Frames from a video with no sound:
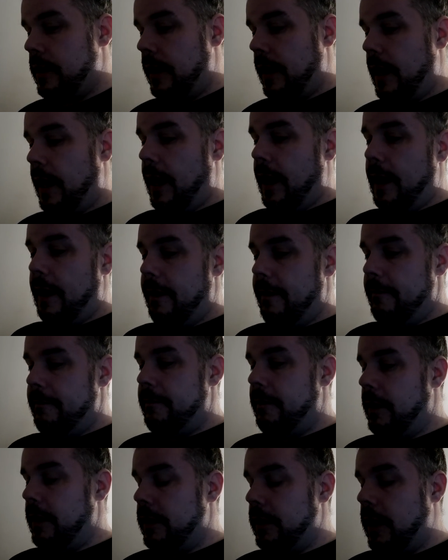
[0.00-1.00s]
They
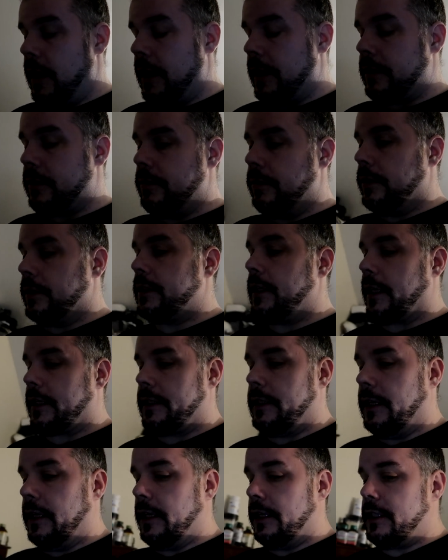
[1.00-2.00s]
have a lot of cool
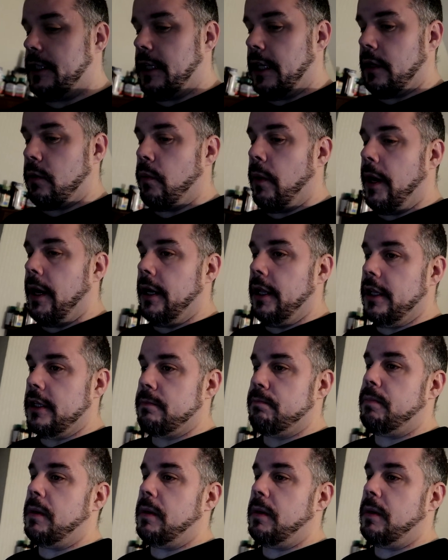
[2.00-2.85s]
technology like wireless